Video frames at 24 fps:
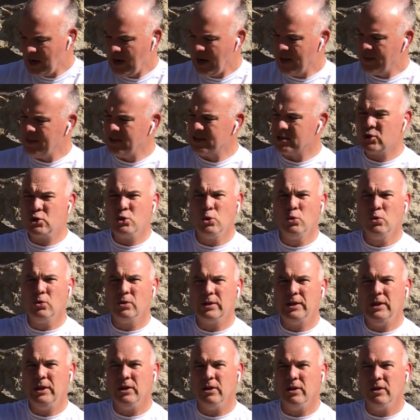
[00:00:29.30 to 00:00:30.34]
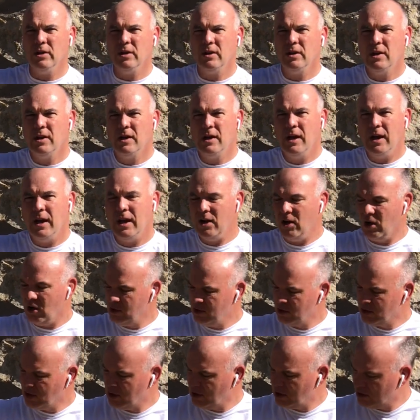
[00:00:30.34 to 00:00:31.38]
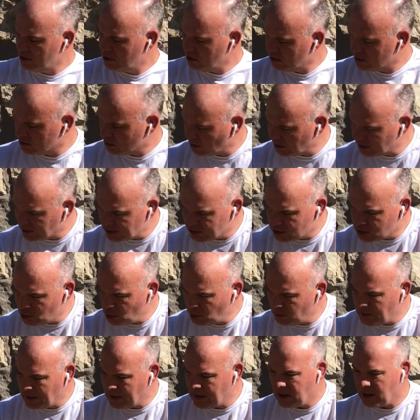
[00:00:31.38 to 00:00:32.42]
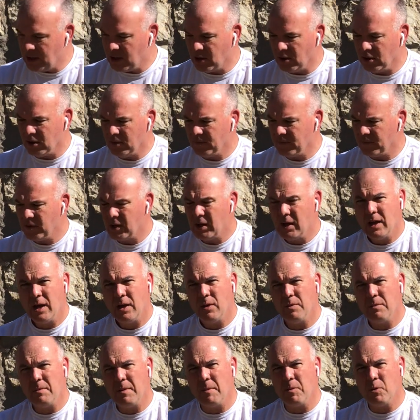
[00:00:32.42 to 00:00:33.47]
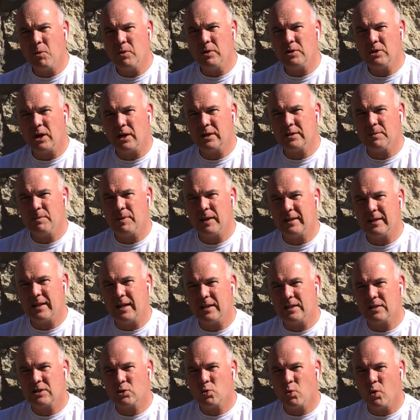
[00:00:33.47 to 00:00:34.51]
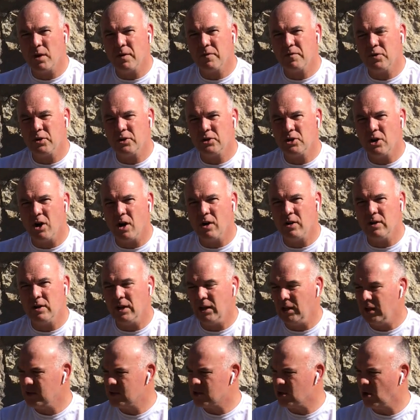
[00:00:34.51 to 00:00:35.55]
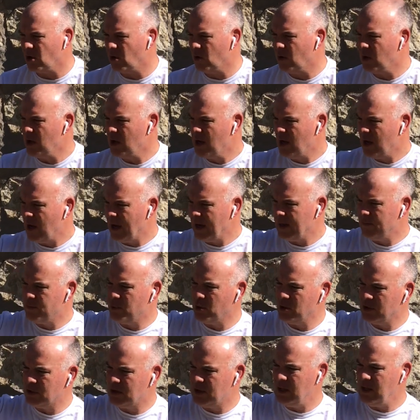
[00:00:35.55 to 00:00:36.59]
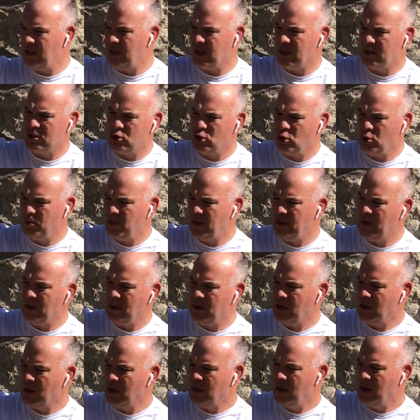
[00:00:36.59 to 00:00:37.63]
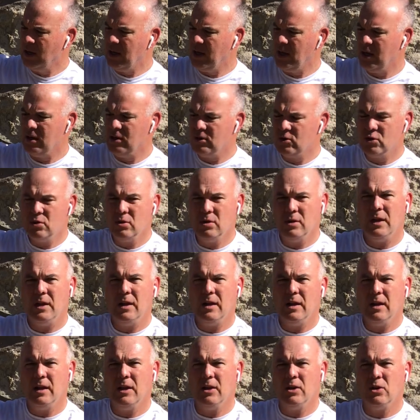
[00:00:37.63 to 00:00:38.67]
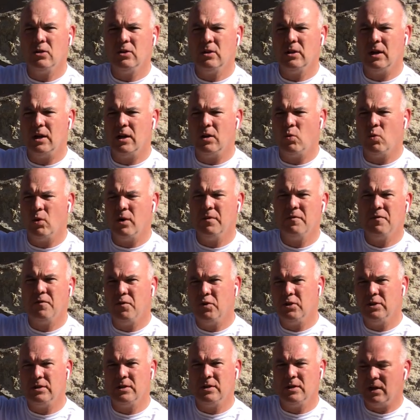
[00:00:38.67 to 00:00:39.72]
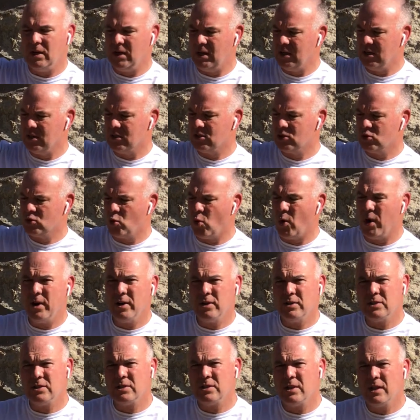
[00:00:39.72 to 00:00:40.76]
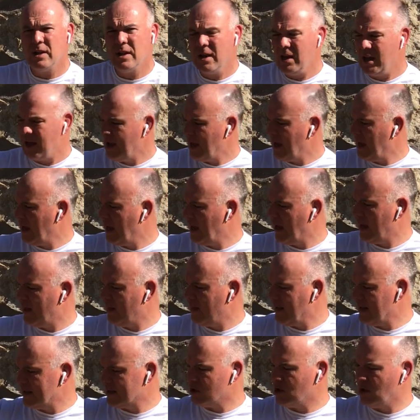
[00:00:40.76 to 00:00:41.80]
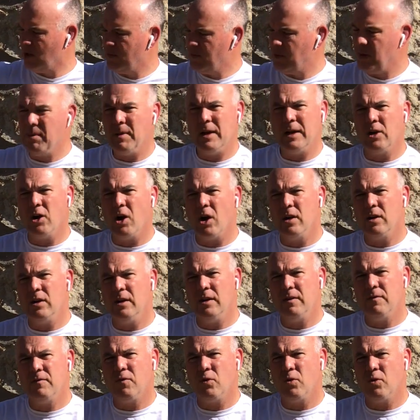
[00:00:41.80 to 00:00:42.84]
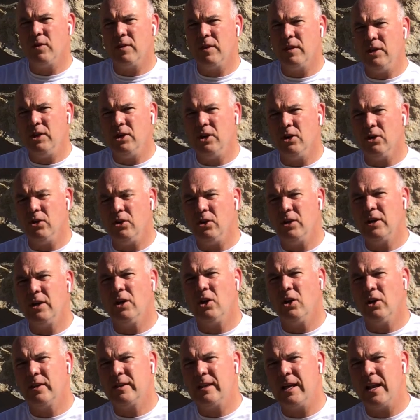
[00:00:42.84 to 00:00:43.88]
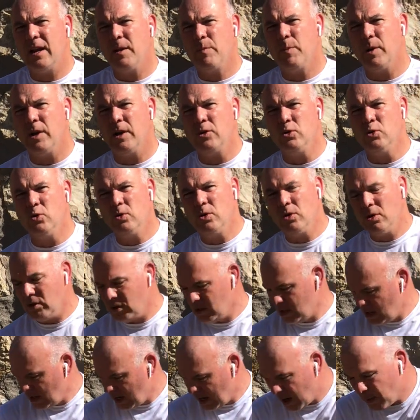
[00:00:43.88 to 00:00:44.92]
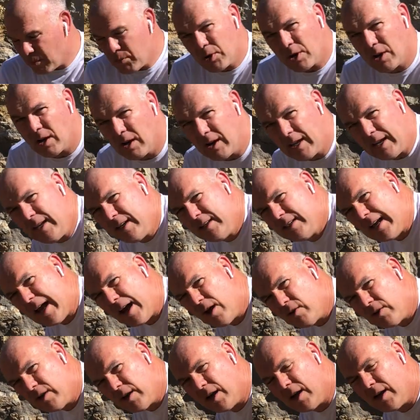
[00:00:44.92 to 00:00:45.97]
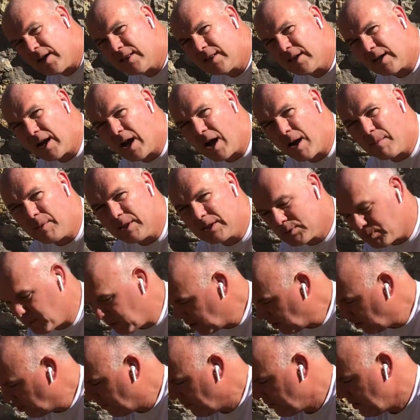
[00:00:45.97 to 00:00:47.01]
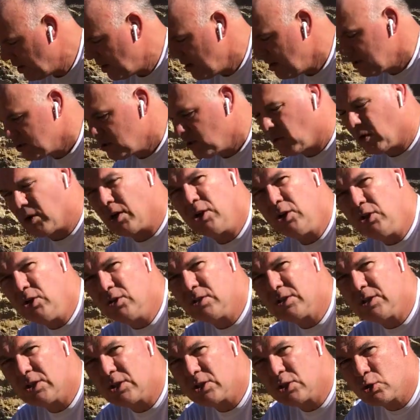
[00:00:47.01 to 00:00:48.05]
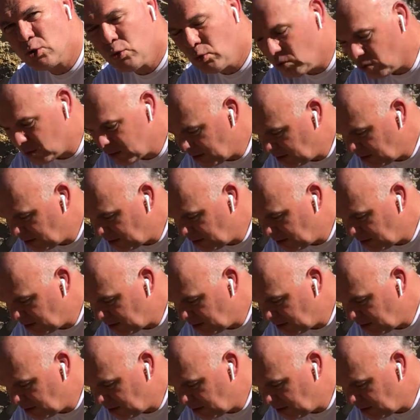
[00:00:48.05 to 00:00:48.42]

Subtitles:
And this tool here, and all you're going to do is with the tubing here, and remember we talked about that square foot gardening, so I put the tubing in little 1 foot squares, and that's going to be my gardening for the year. You can look that up on Google. I'll put a link down at the comments below. So we're going to use this tool